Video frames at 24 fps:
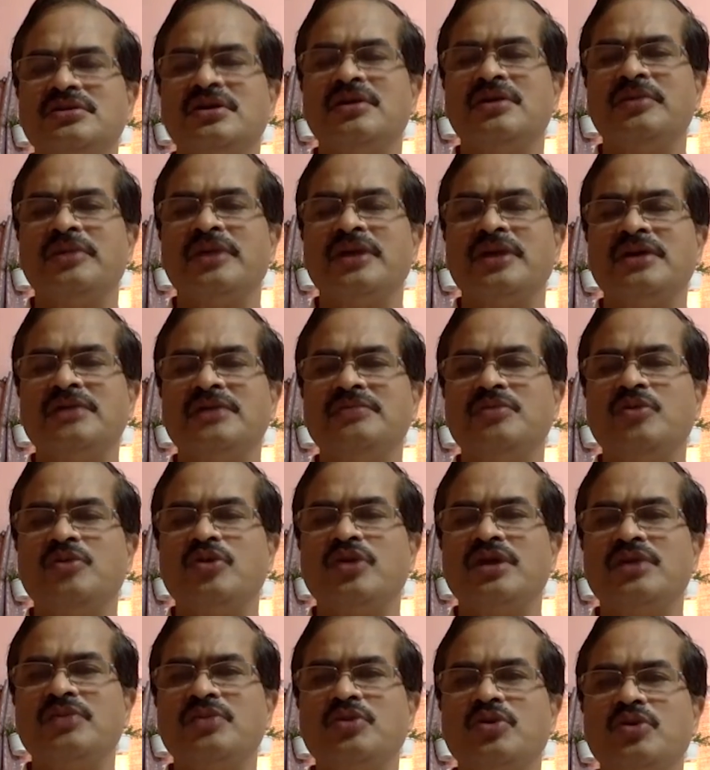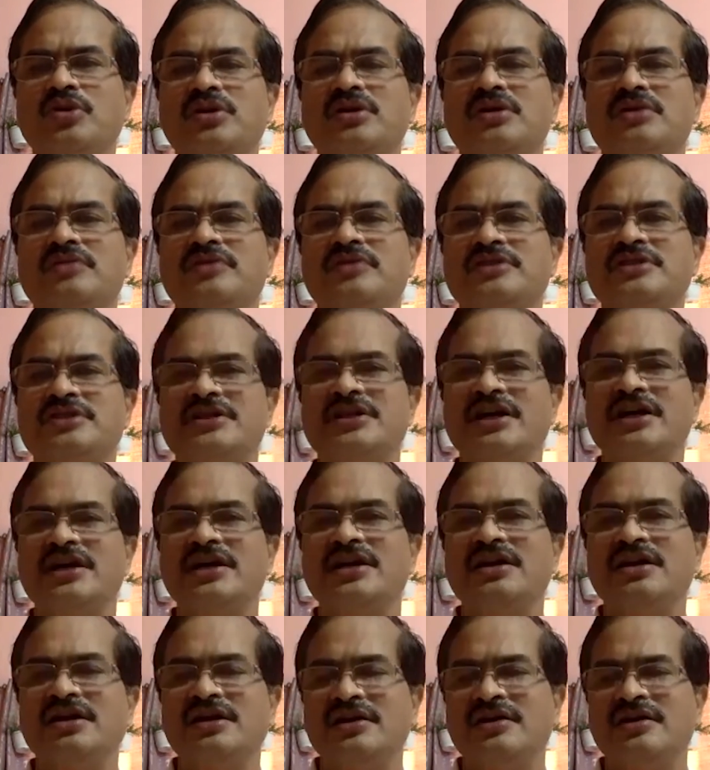become more and more versatile
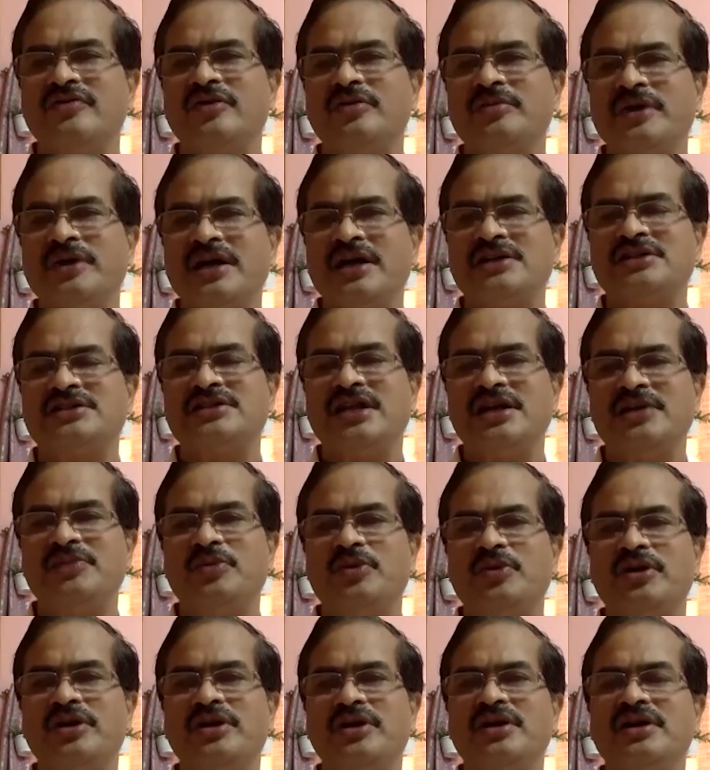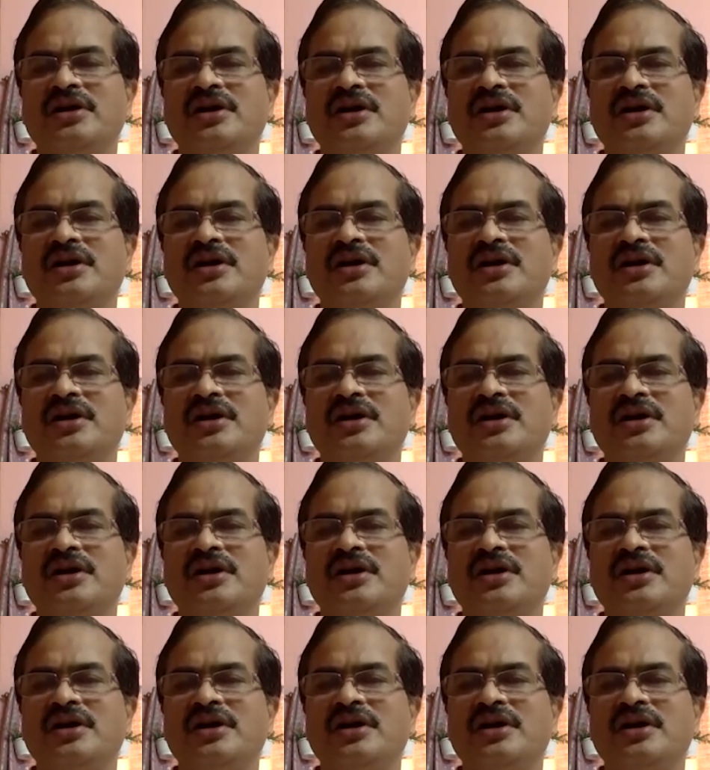from that standpoint,